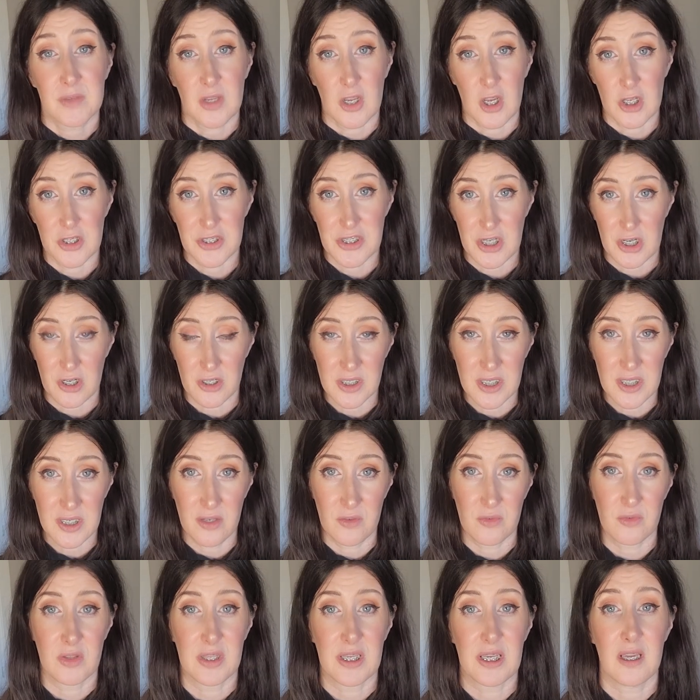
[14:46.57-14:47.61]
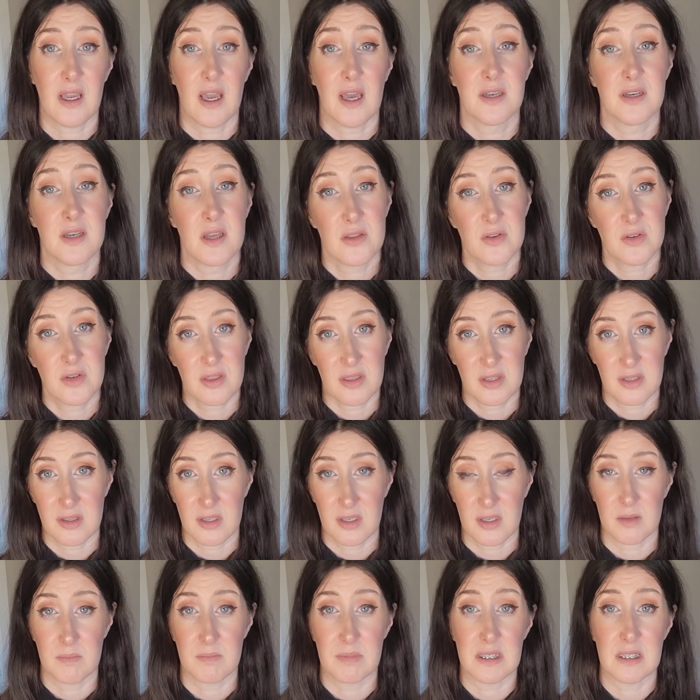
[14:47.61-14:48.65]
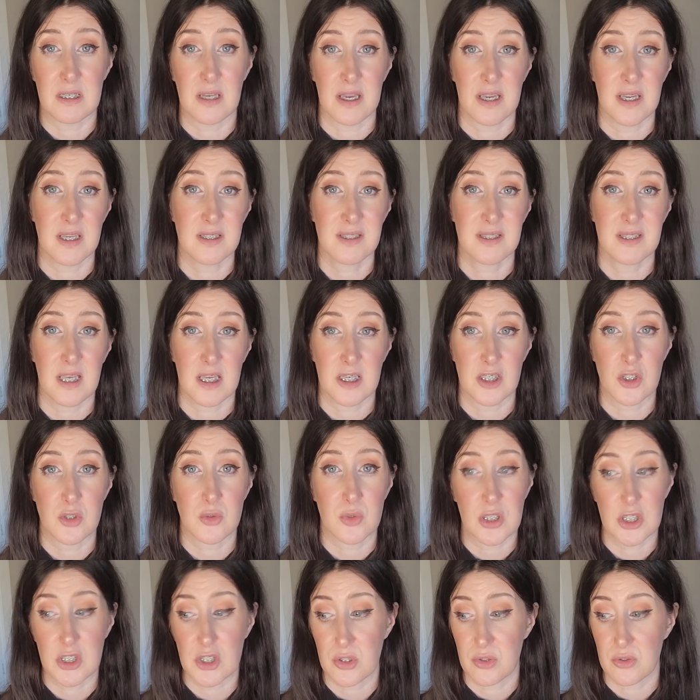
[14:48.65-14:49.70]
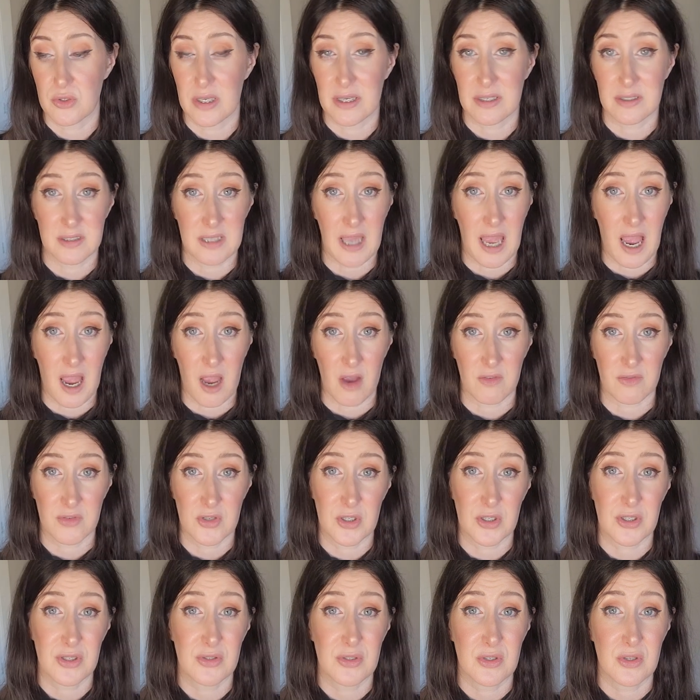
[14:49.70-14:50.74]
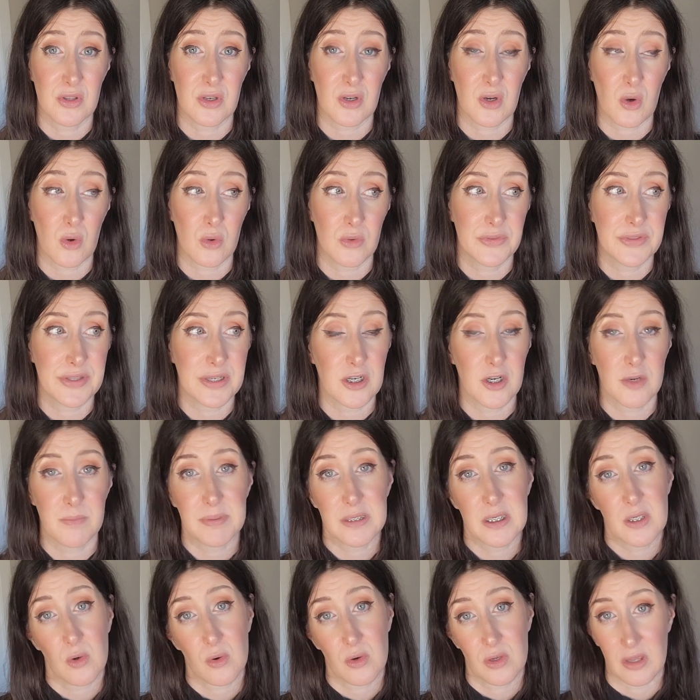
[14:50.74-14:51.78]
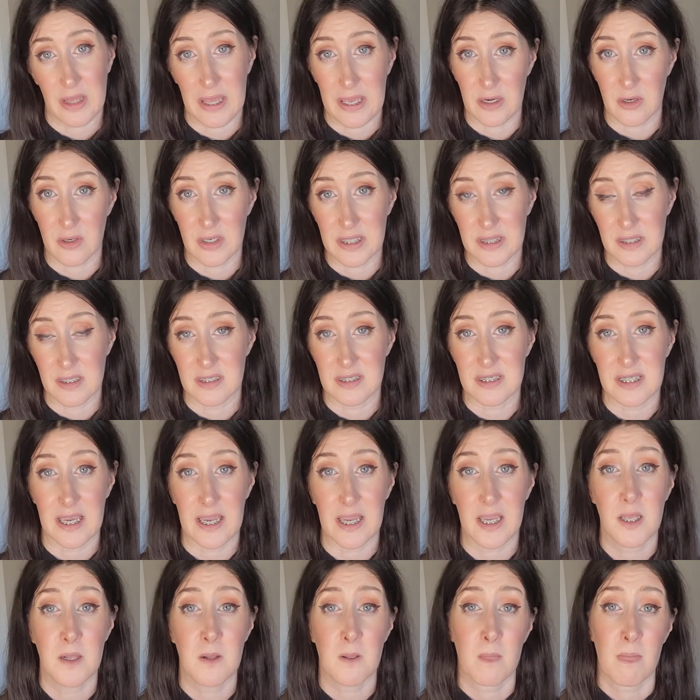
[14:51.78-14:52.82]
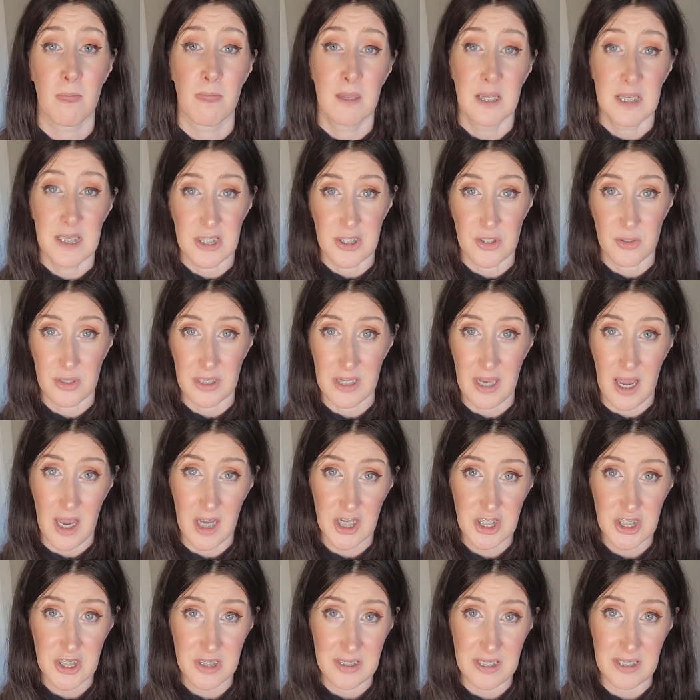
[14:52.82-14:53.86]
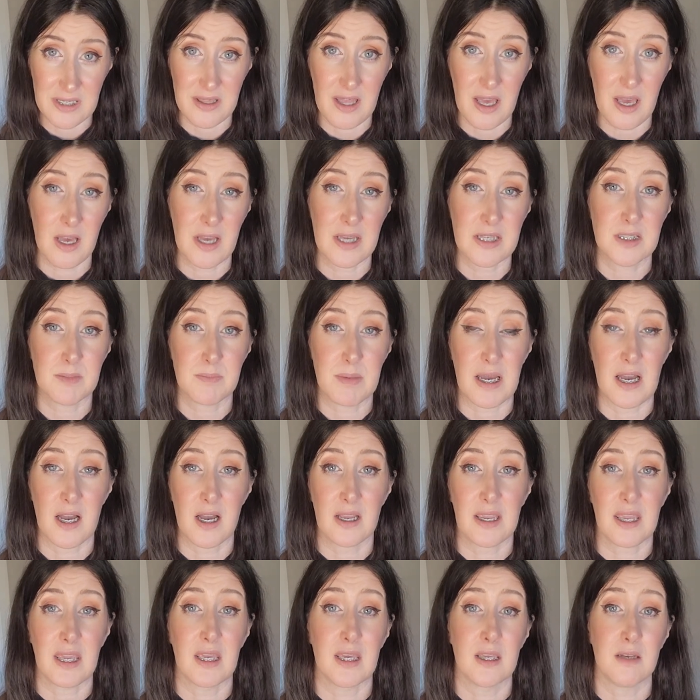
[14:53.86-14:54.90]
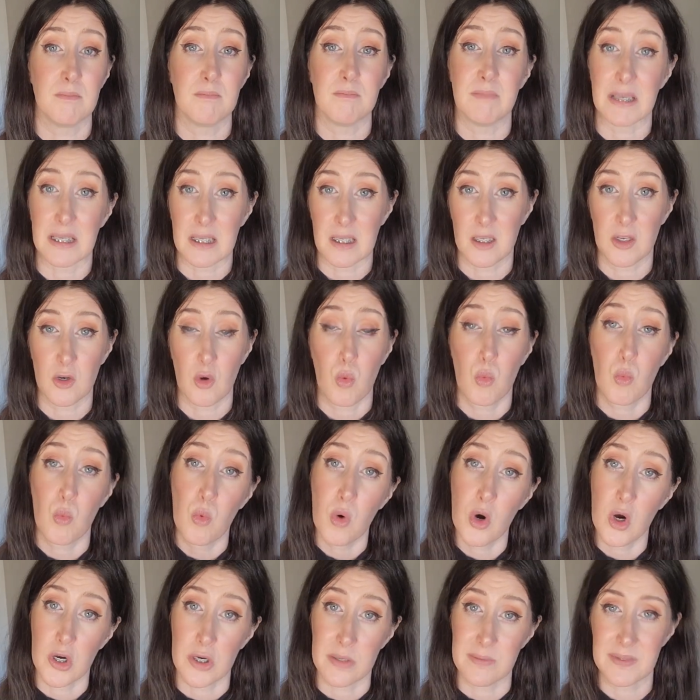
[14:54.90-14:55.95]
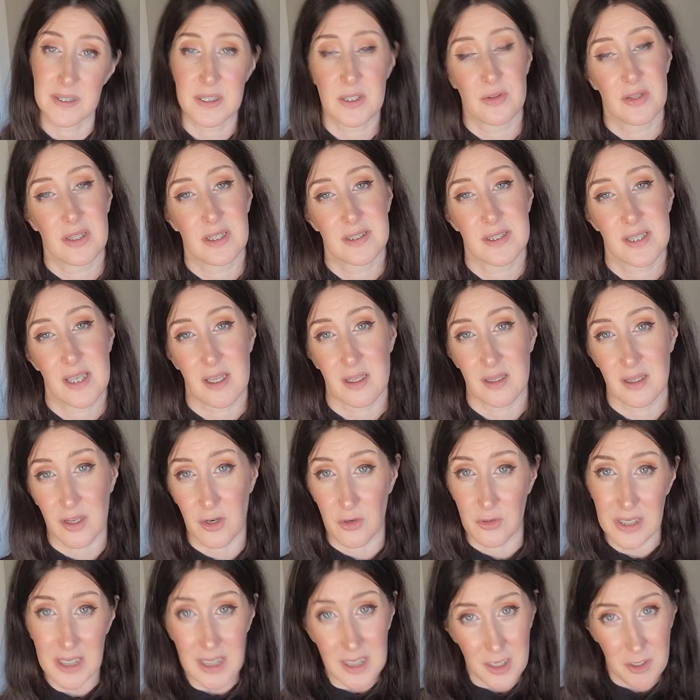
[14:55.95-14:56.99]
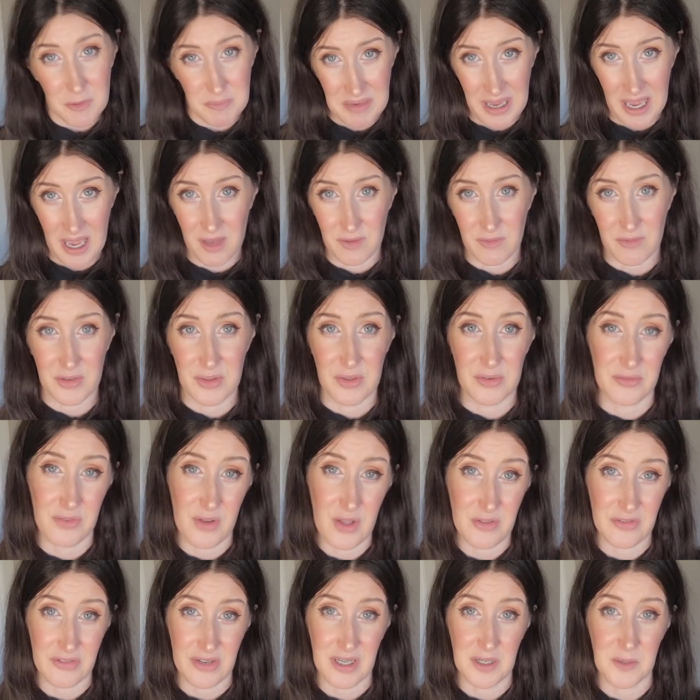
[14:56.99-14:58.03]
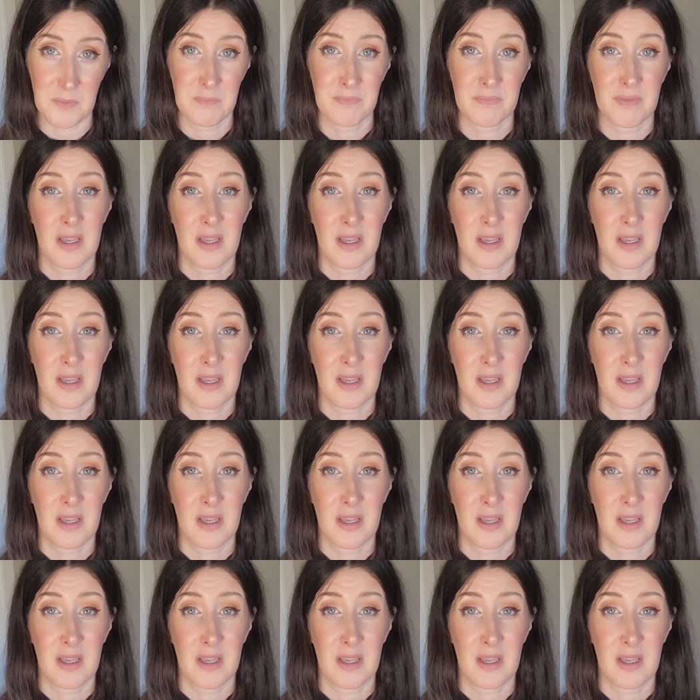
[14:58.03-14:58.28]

Alternatively, another thing that can be nice, and you can do this after you do the cold therapy or later in the day, is you can actually take that ice pack and make it warm so that it's like a little heating pad for the vulva.